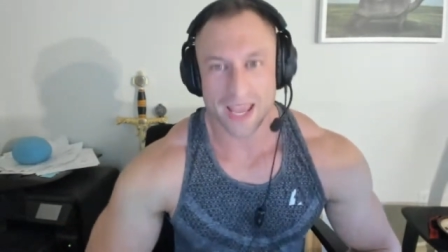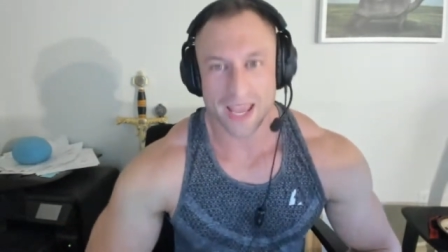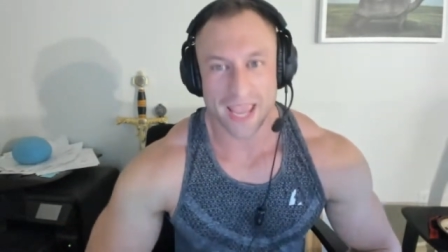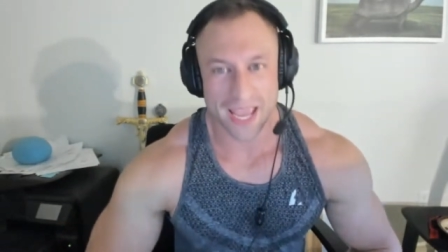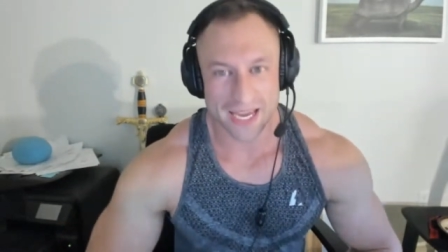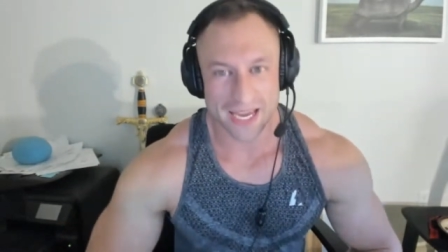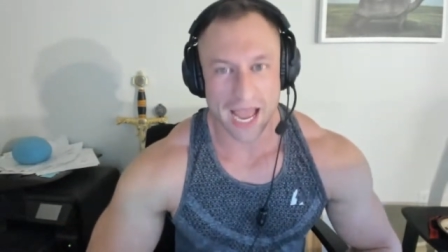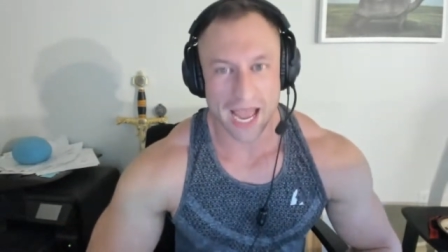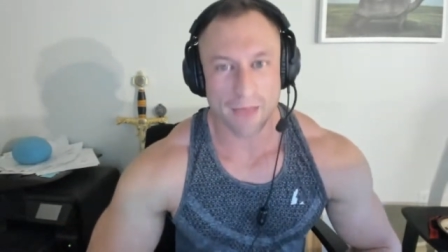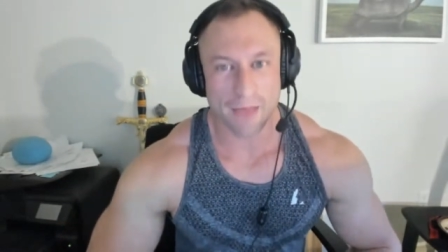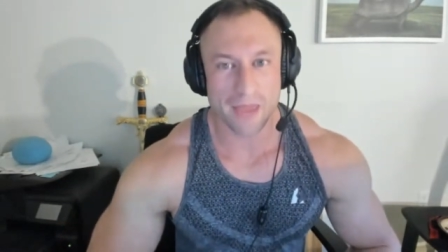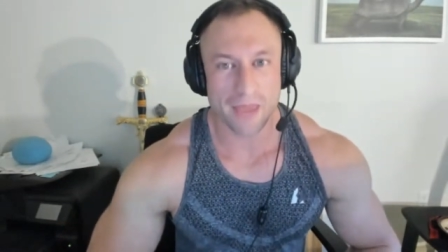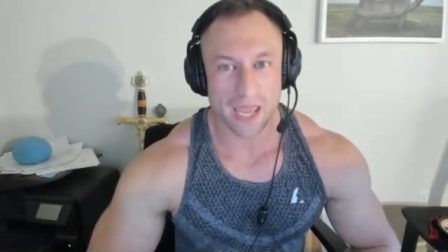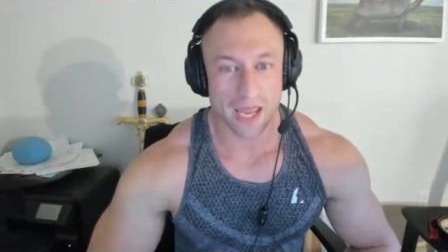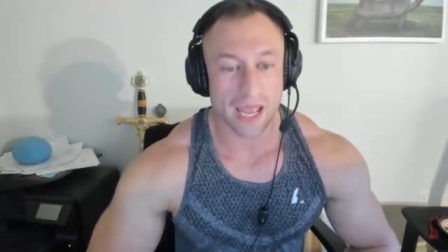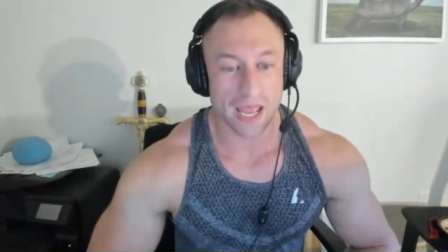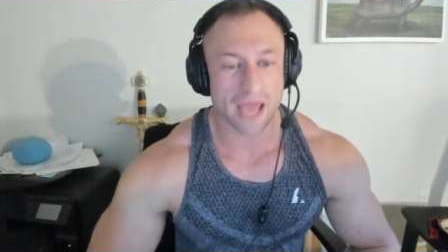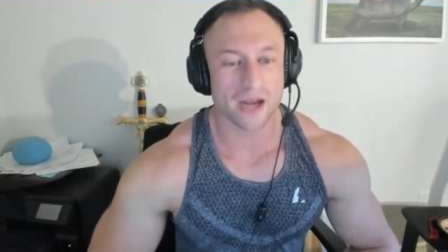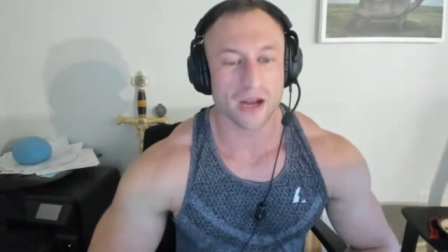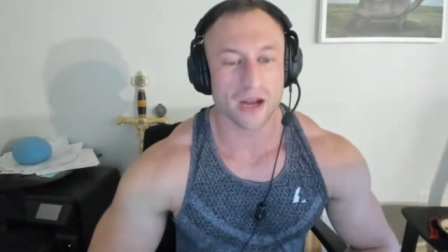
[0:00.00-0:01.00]
And I
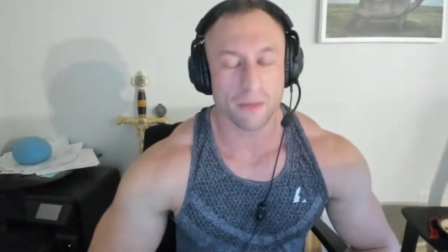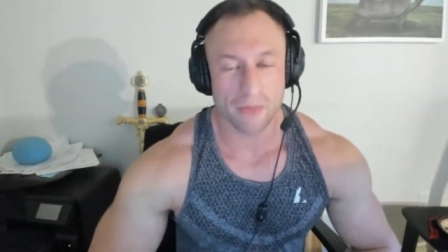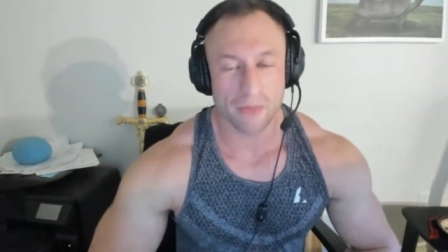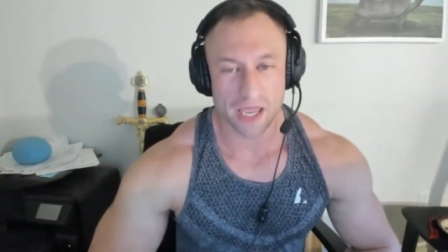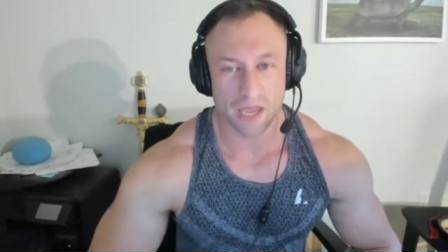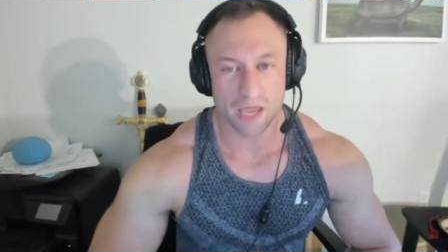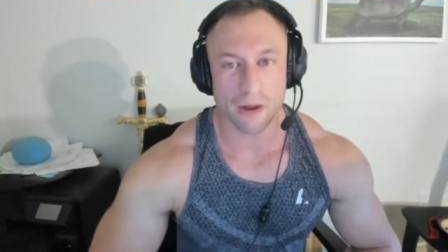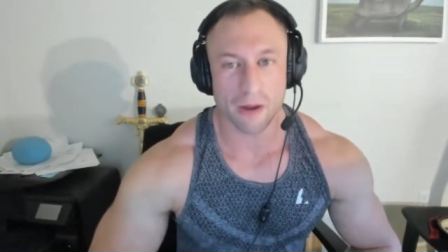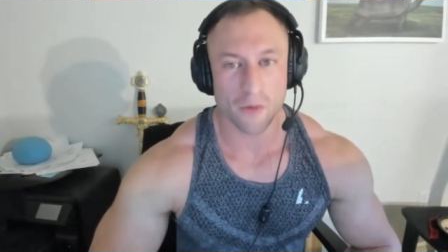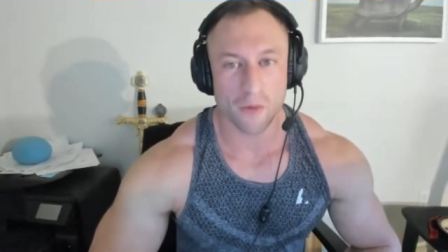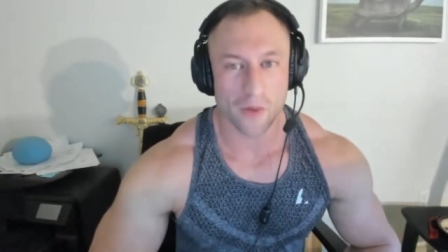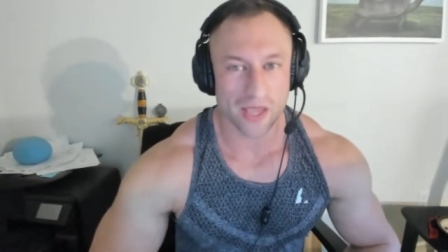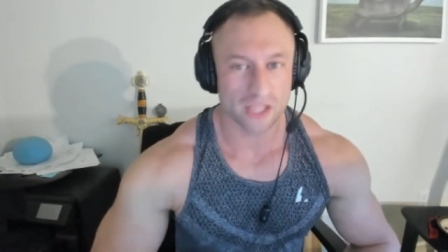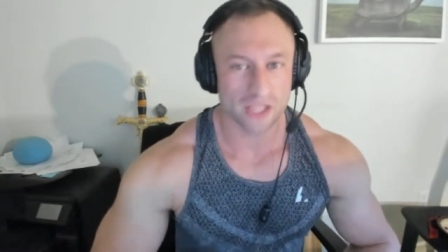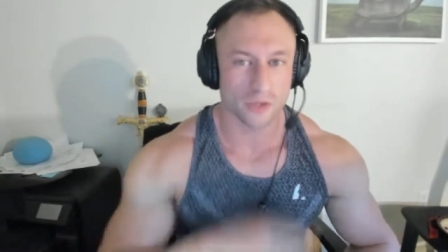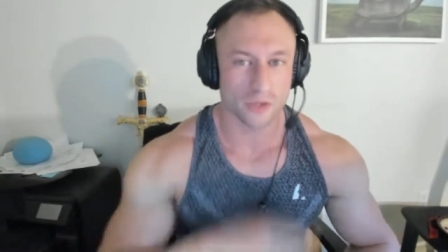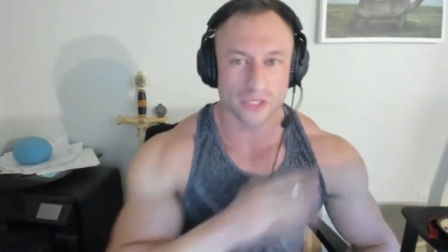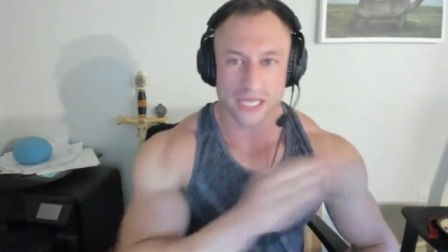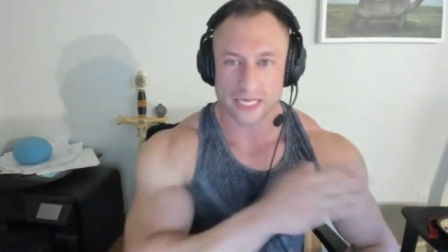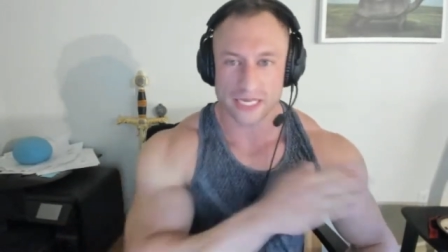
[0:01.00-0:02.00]
made, ended up making my weight.
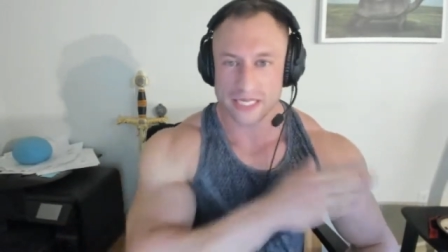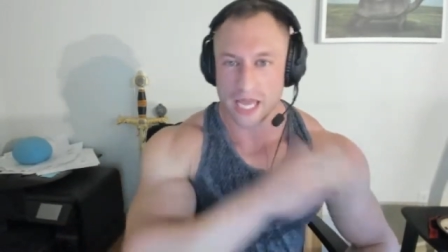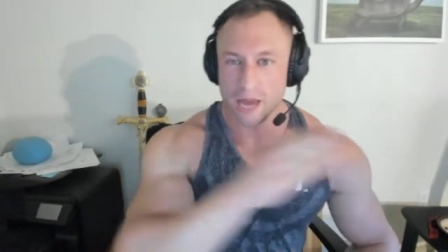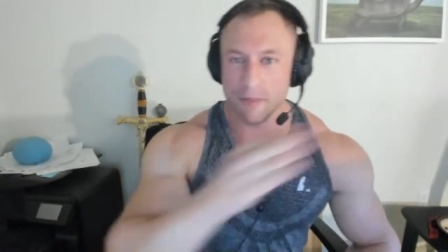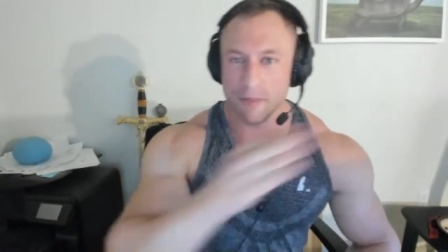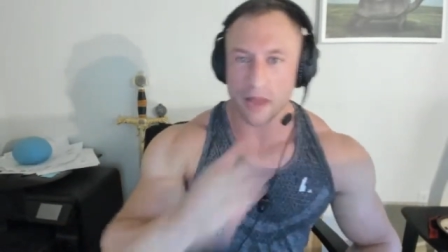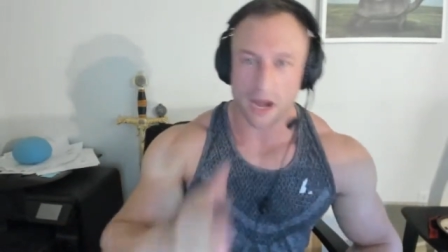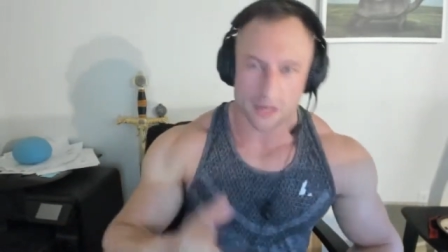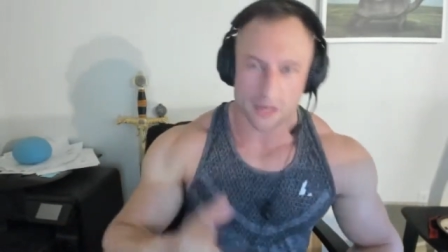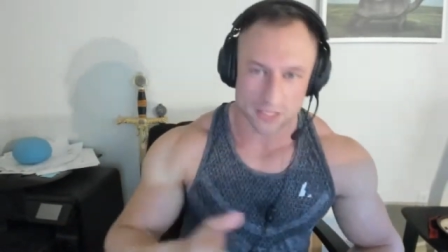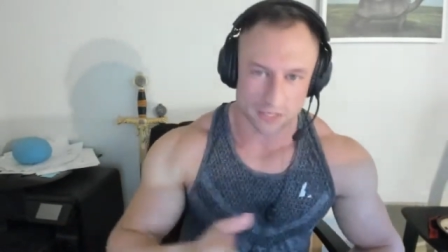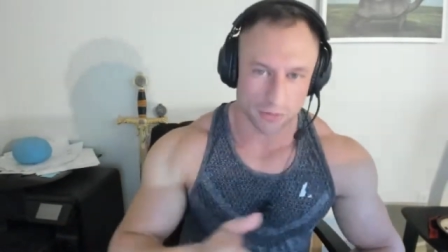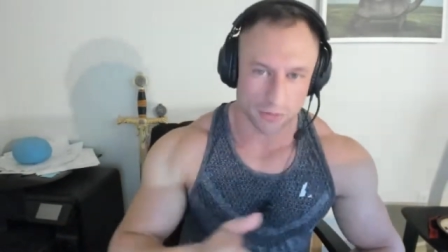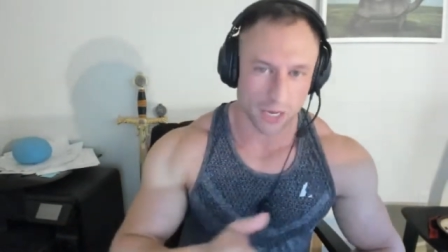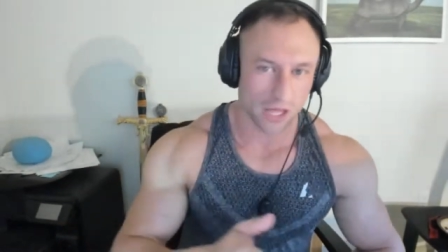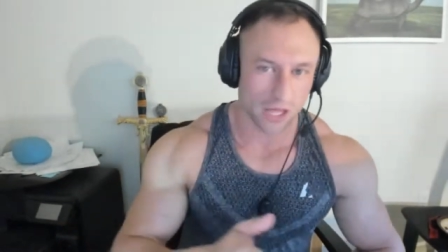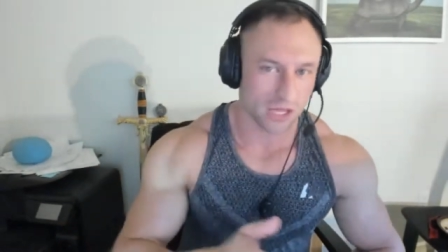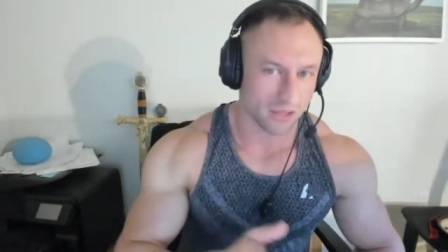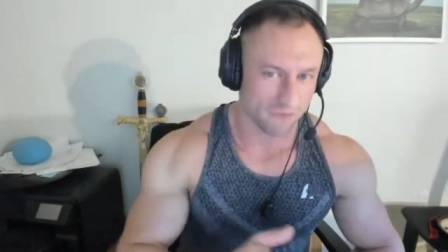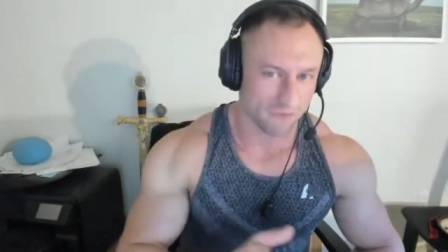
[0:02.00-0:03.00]
So it was like 10 pounds
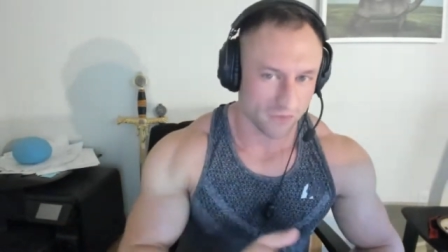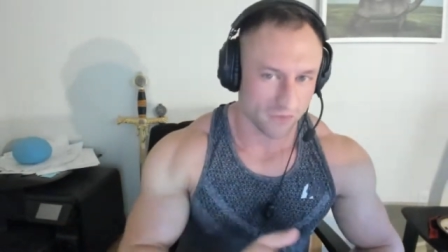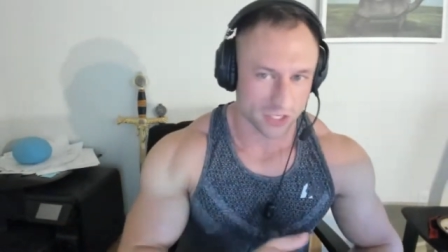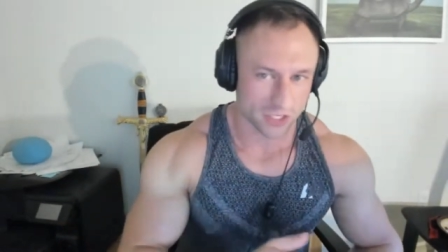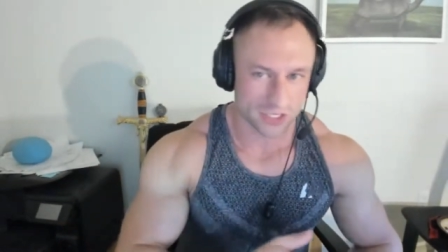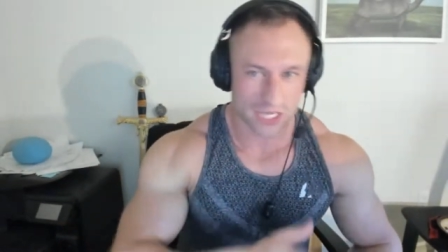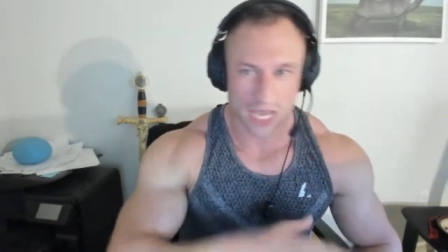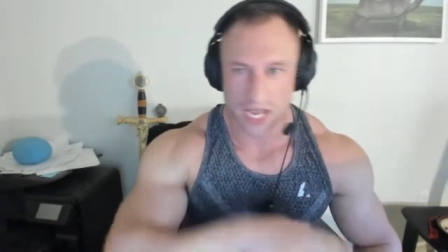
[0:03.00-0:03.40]
probably the first